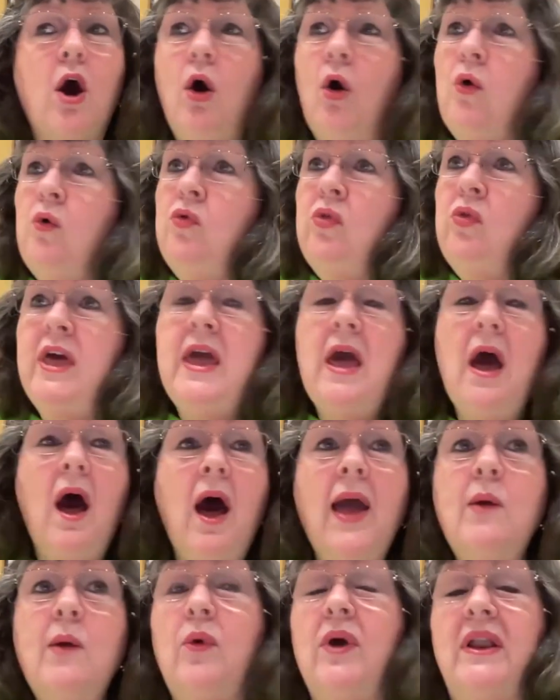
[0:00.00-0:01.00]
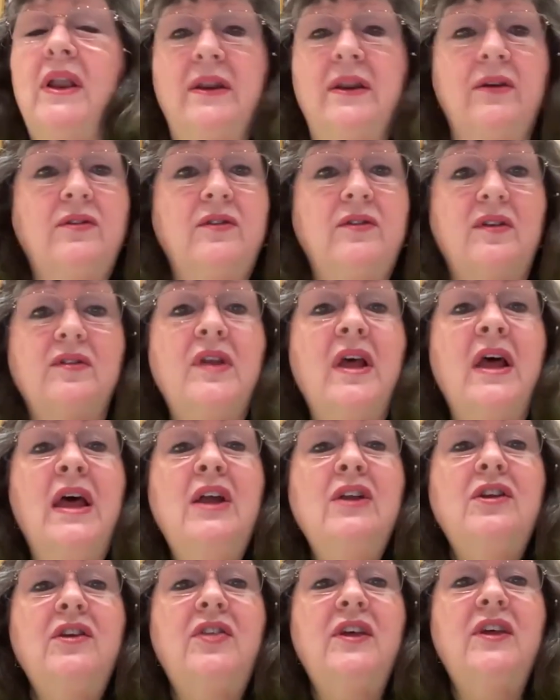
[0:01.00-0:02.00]
only eyewitnesses
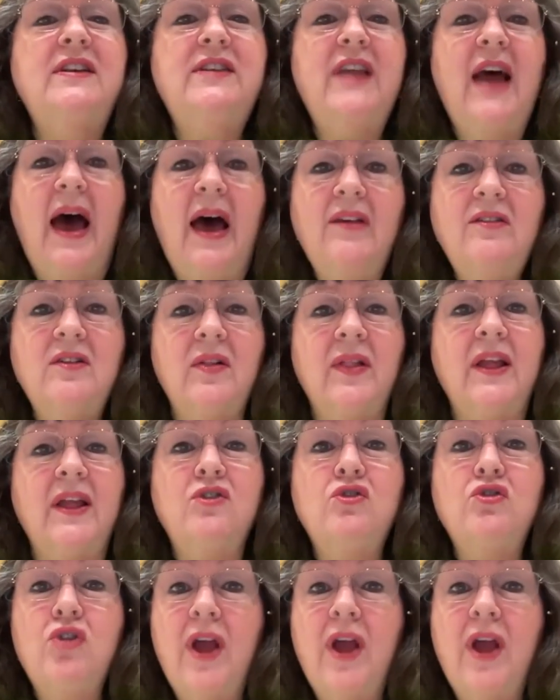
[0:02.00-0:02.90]
to the dazzling